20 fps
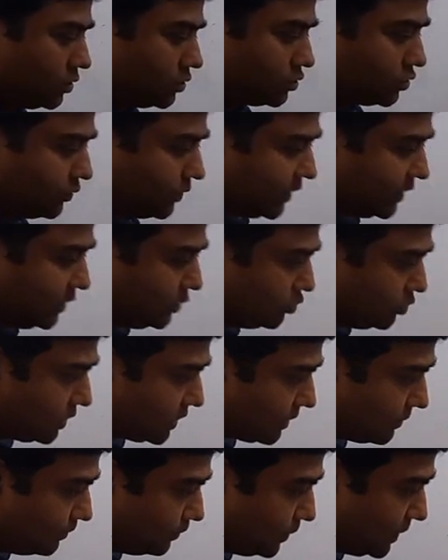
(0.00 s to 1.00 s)
So when you
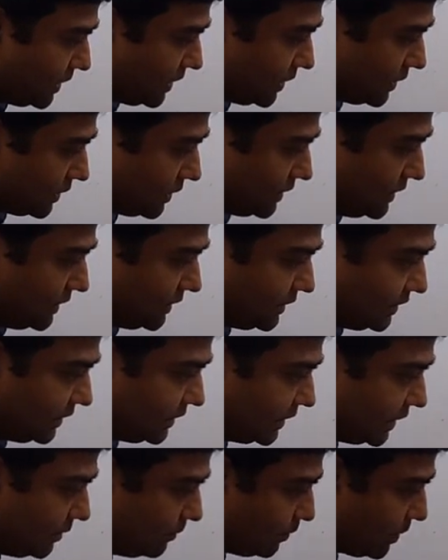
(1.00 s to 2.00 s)
compare
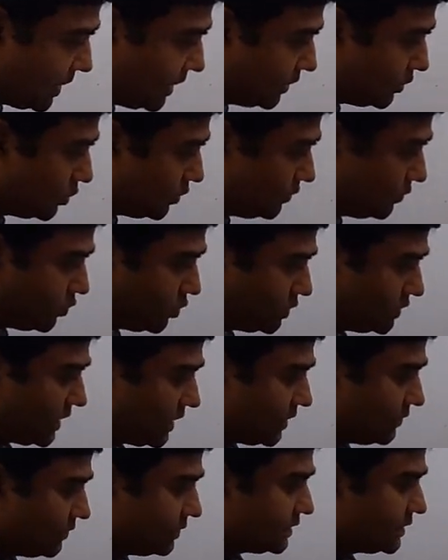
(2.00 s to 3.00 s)
integral part of Gauss
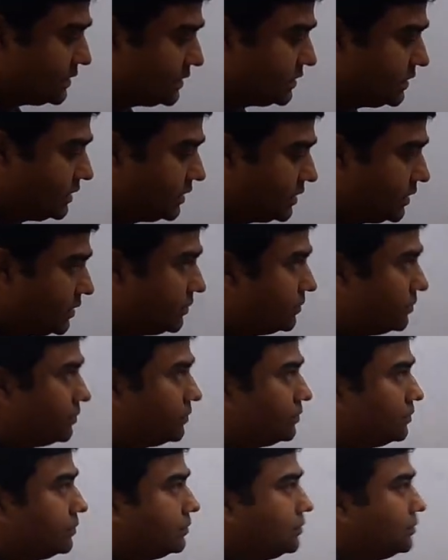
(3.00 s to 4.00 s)
divergence theorem
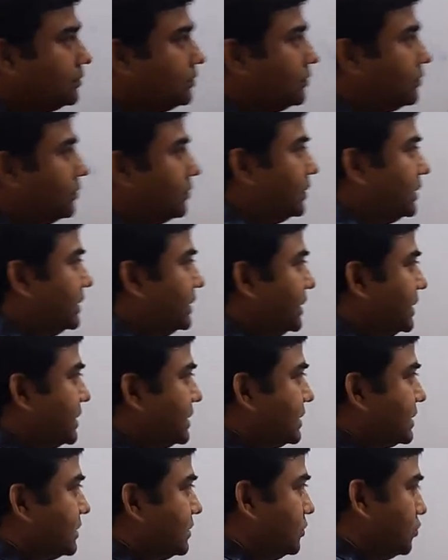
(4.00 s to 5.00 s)
with
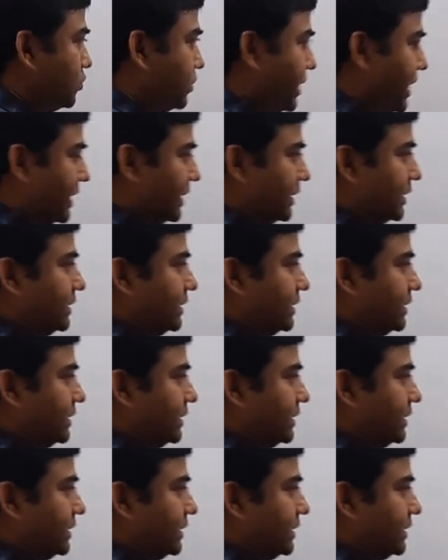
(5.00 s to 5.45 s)
this, you get